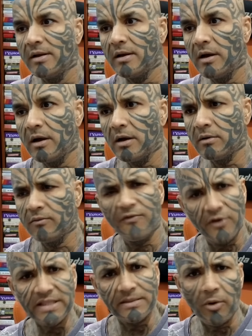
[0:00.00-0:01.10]
Uh,
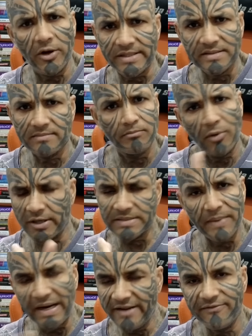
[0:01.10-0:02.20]
forget the boys. Boys
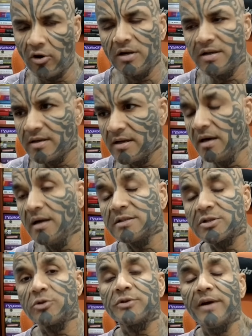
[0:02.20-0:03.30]
by default. Girls
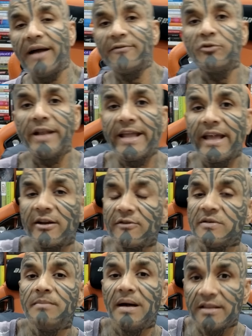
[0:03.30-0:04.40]
also have to take care of
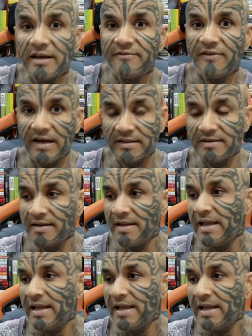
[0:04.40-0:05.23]
the mother and father.